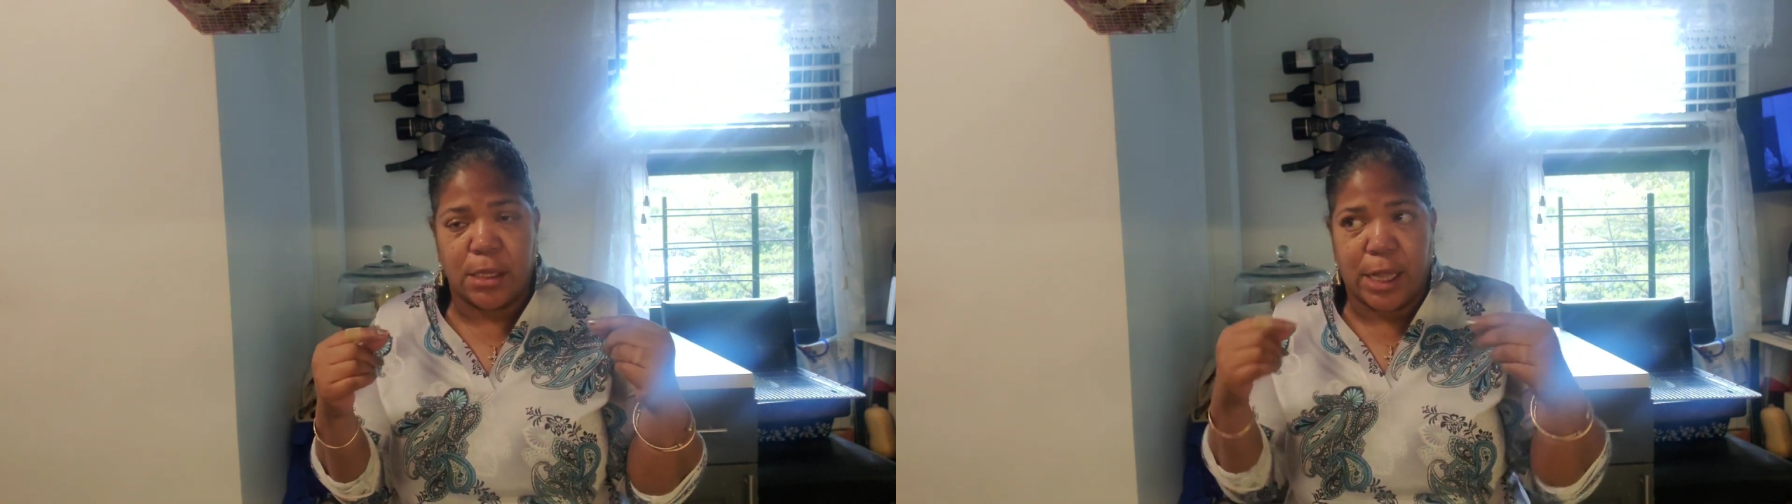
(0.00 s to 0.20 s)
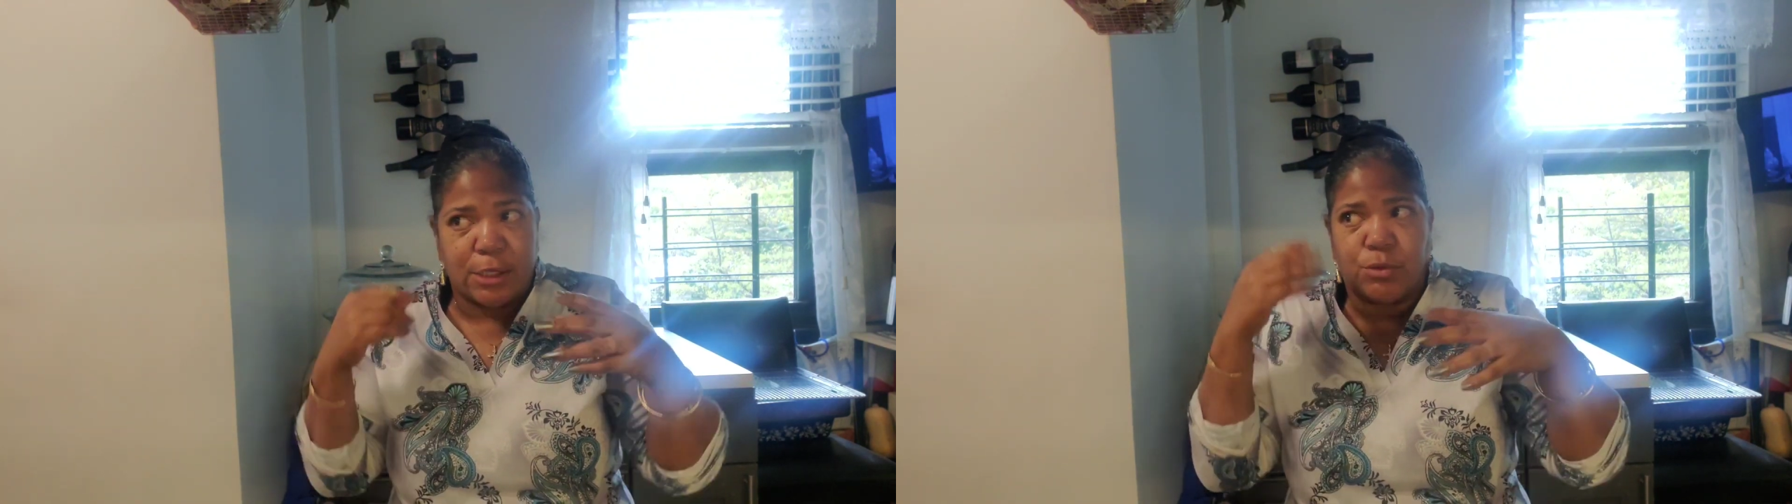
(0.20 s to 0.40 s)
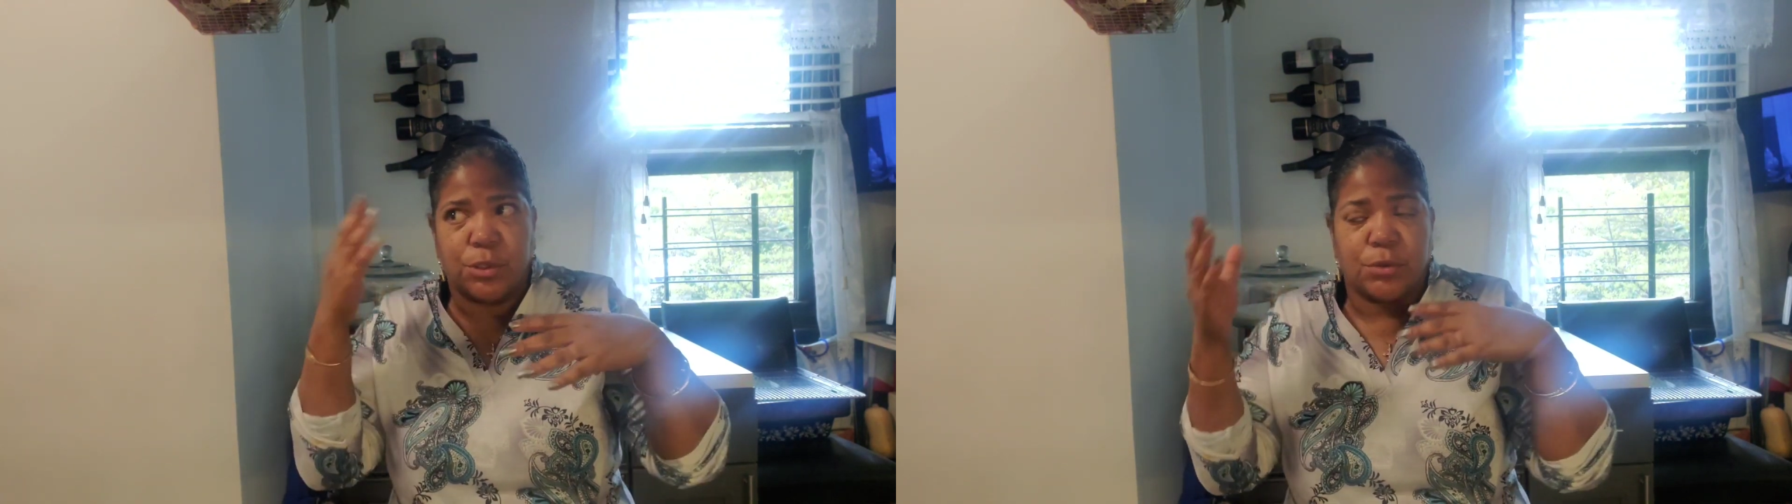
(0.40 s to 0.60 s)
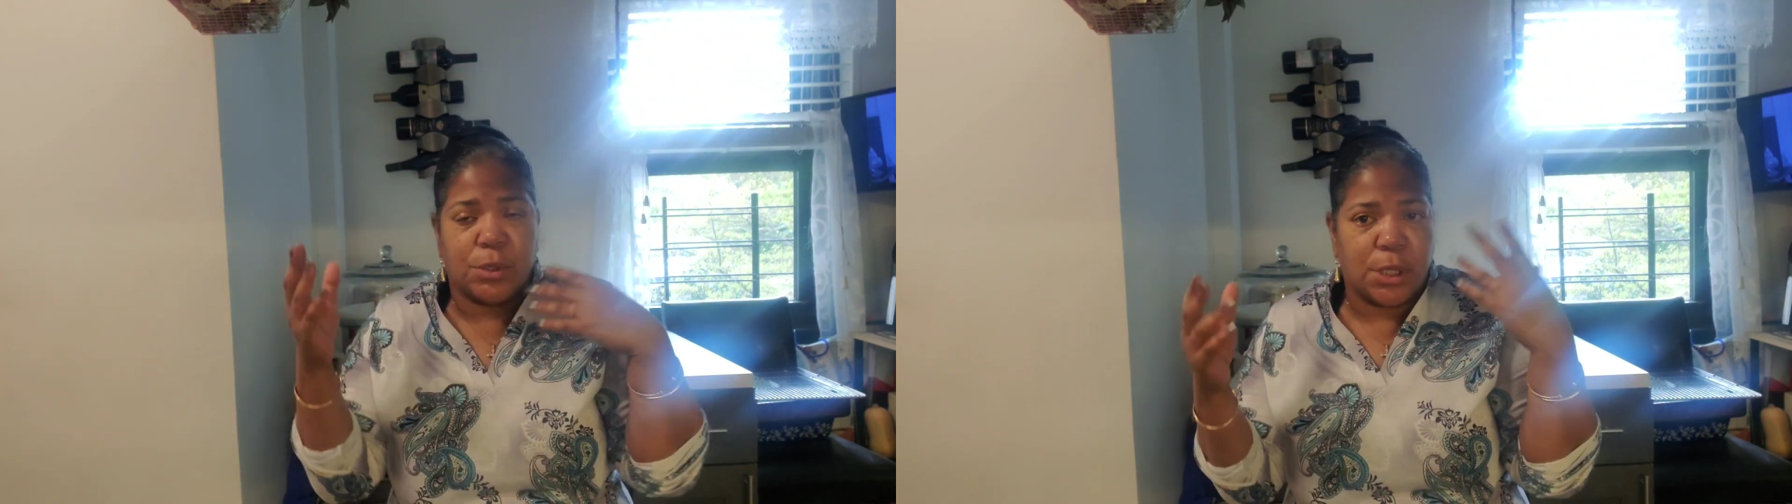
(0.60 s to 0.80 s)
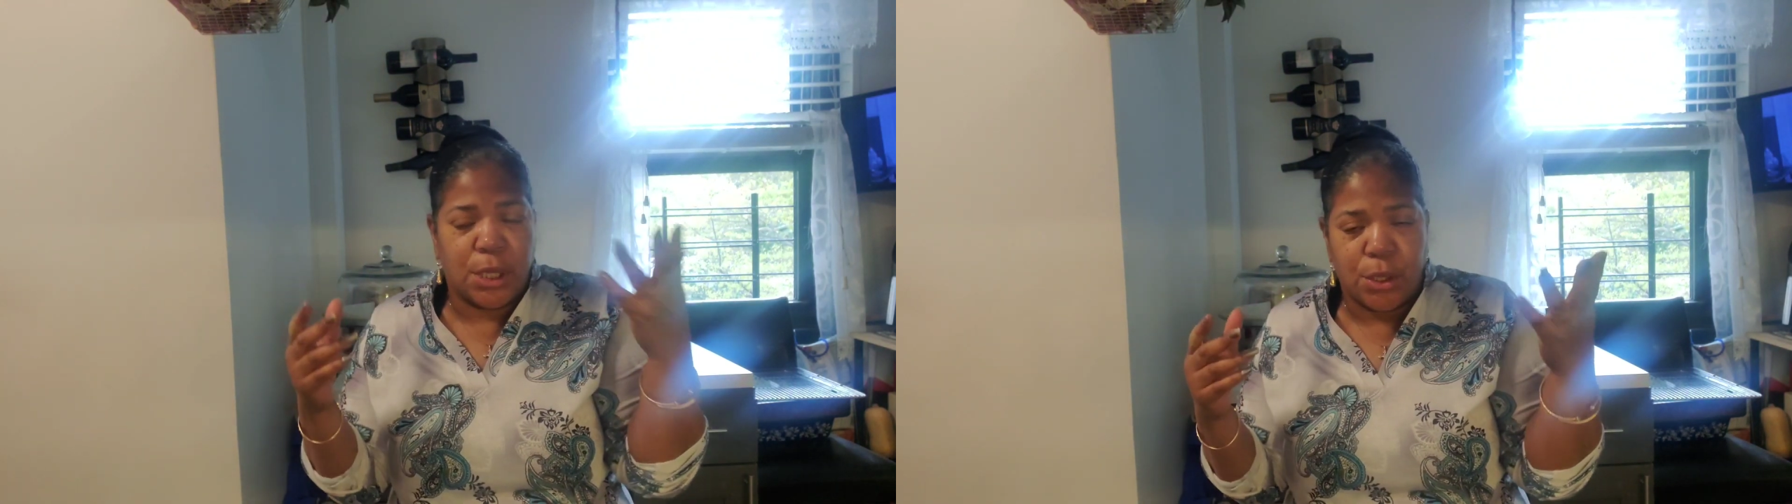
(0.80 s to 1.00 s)
That's what's
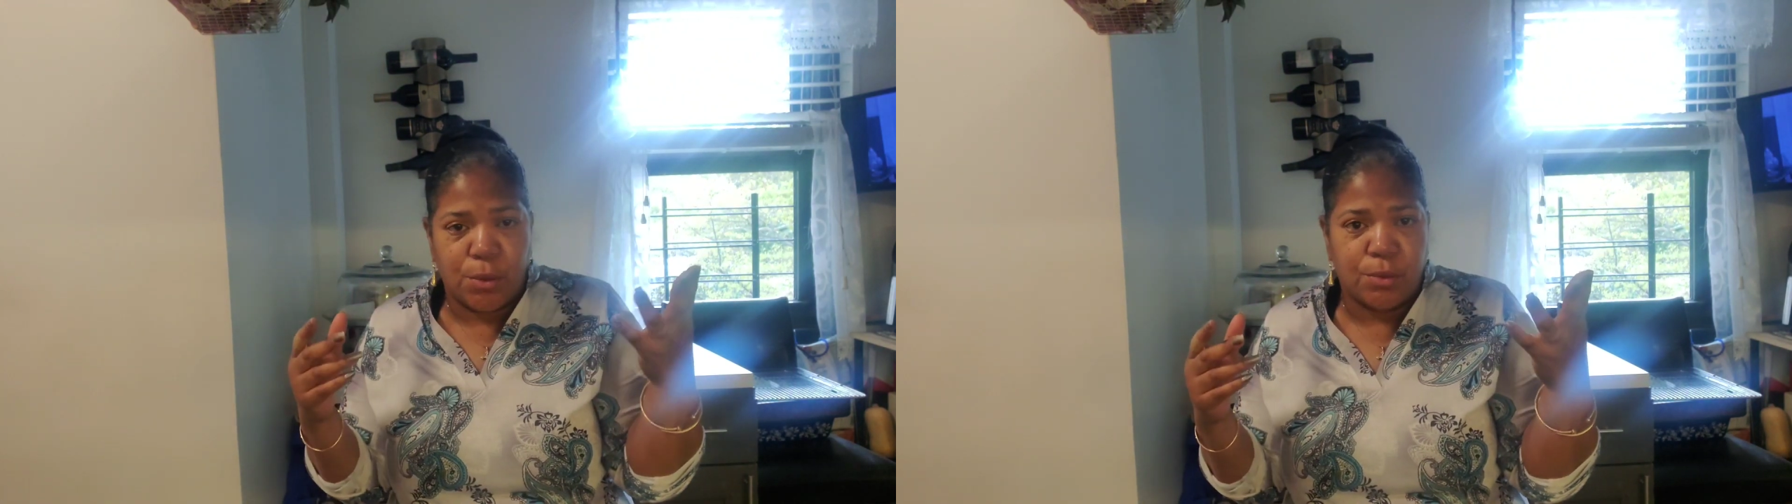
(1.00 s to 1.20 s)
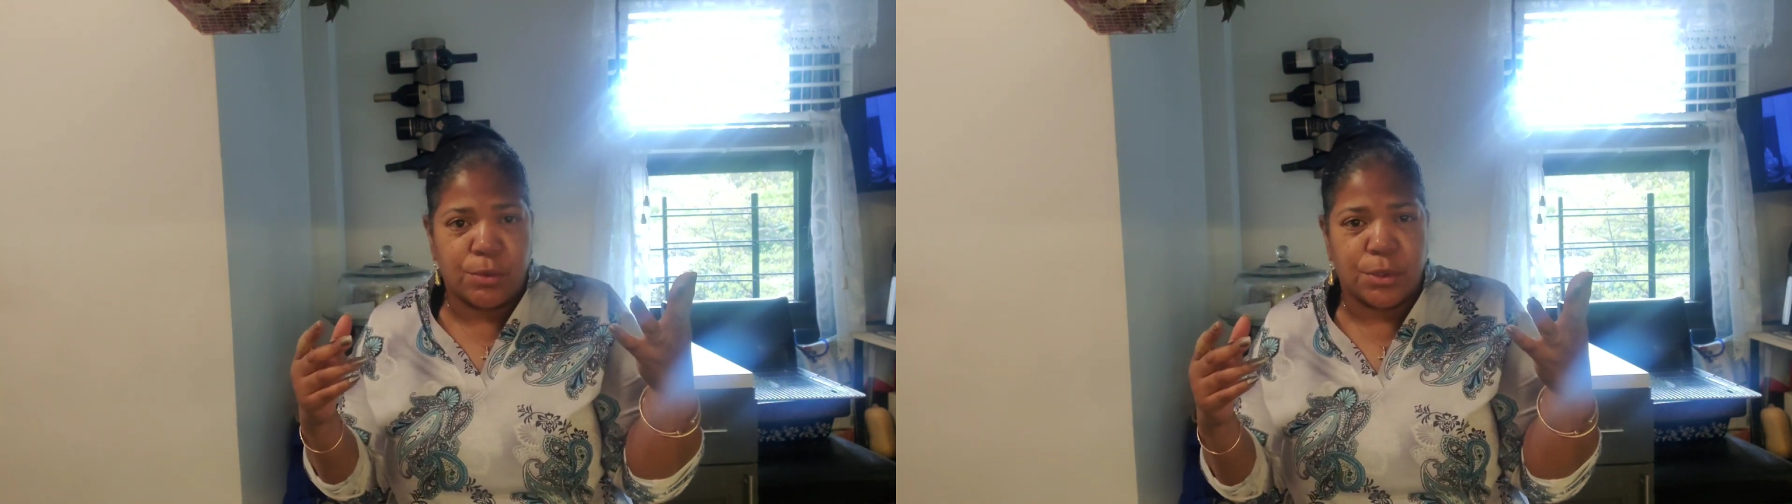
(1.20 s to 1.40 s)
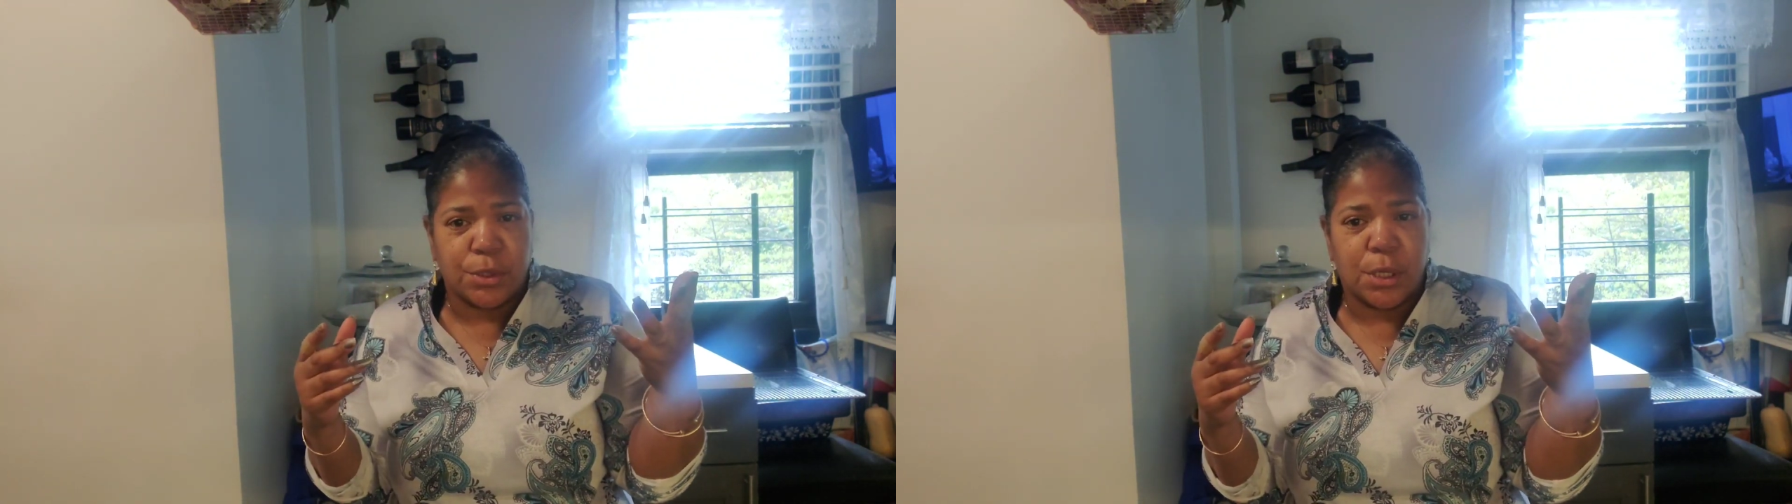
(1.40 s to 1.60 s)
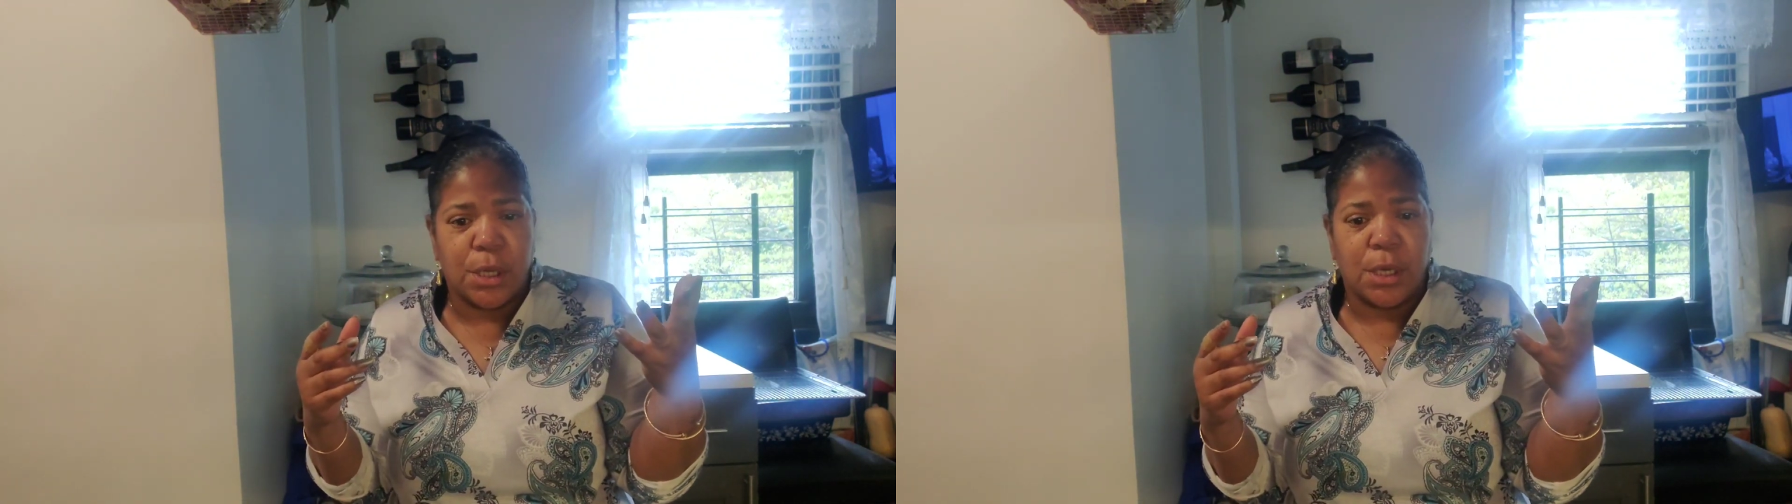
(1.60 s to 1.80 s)
on the news.